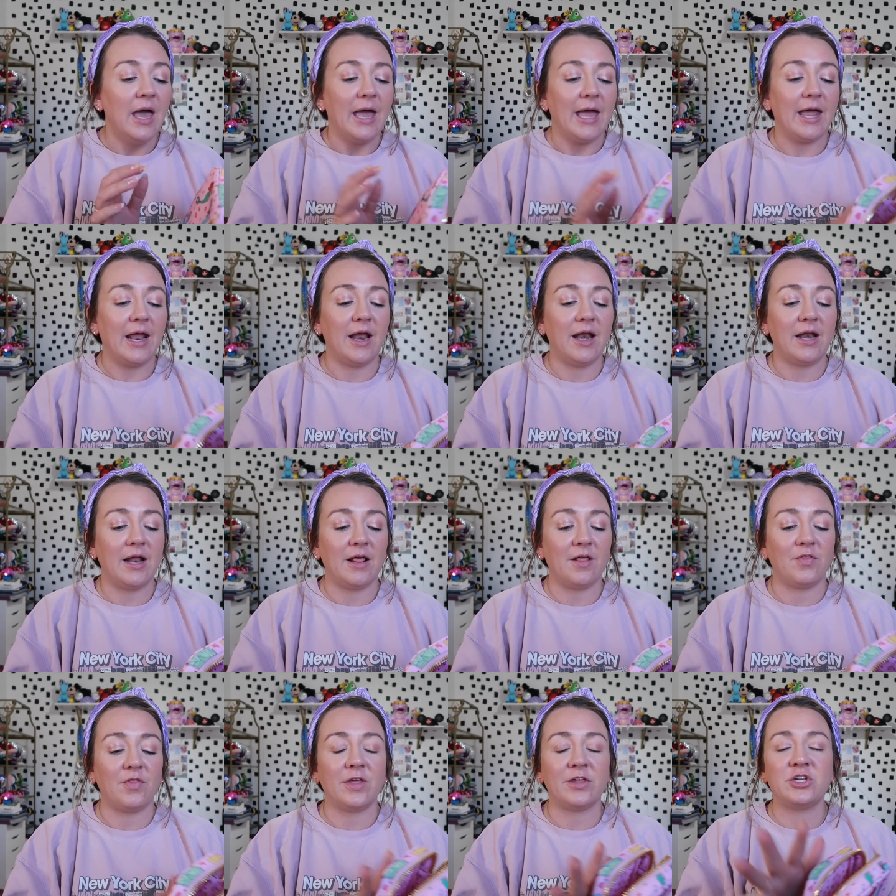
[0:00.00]
And
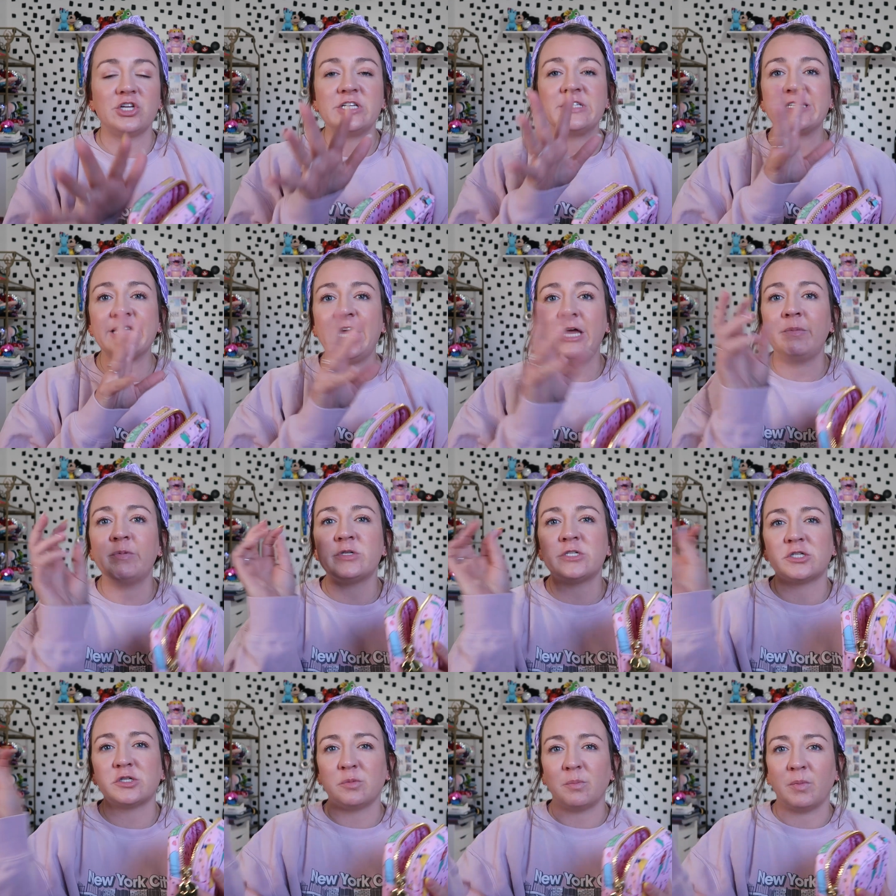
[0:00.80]
it just
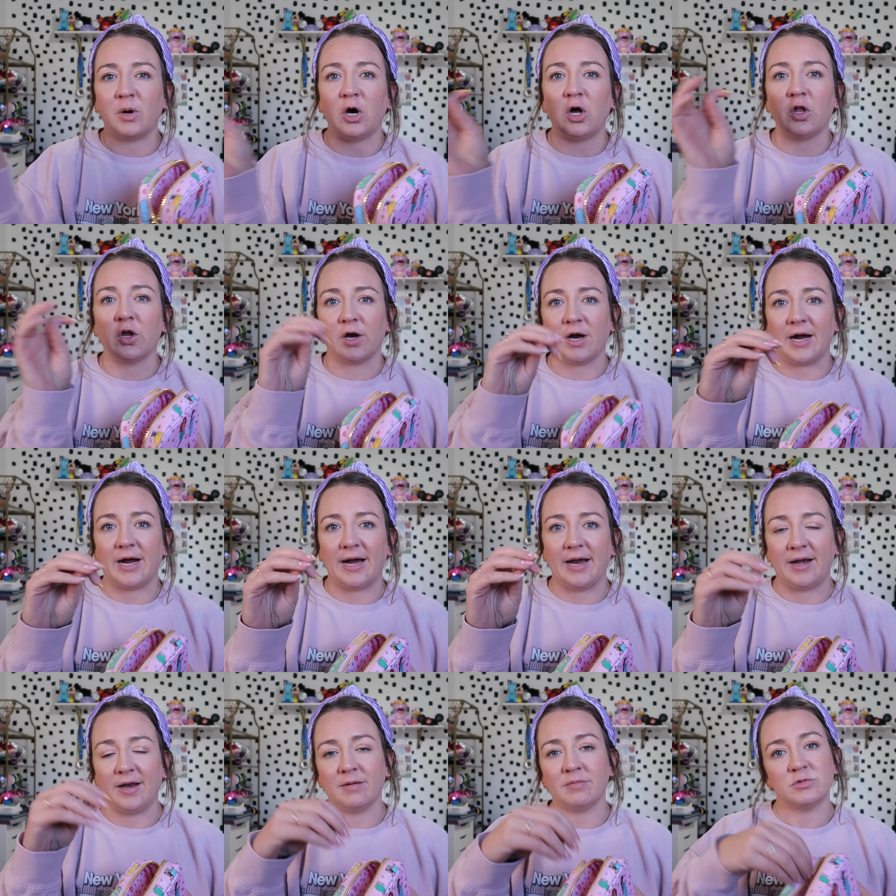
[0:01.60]
keeps smaller
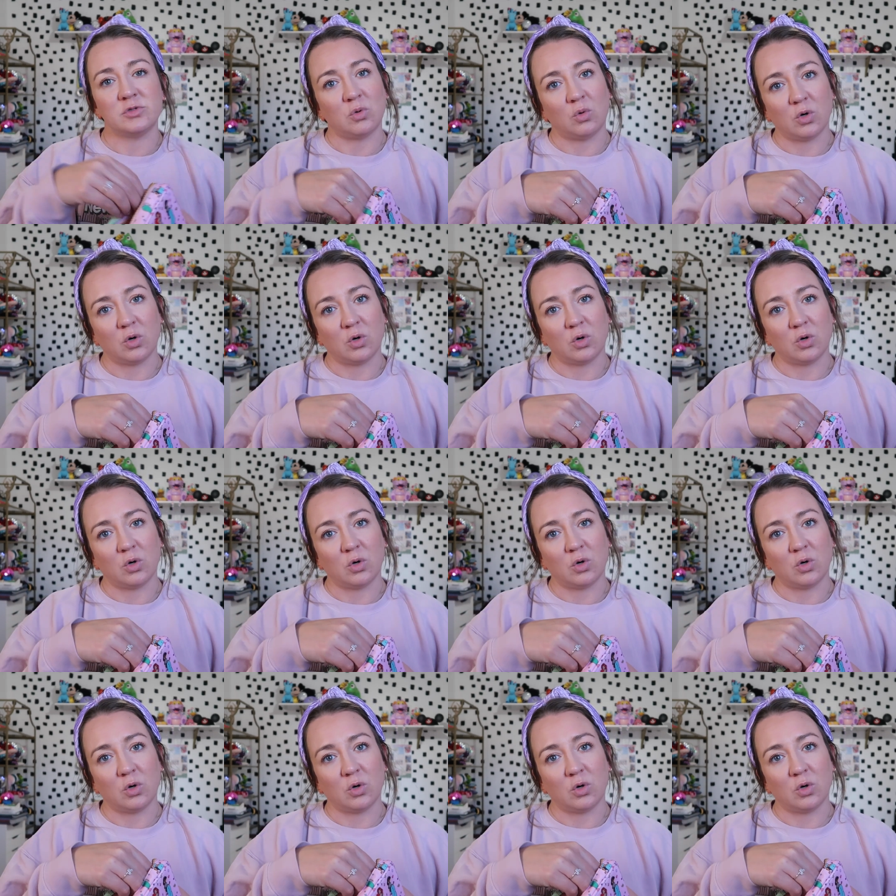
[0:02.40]
items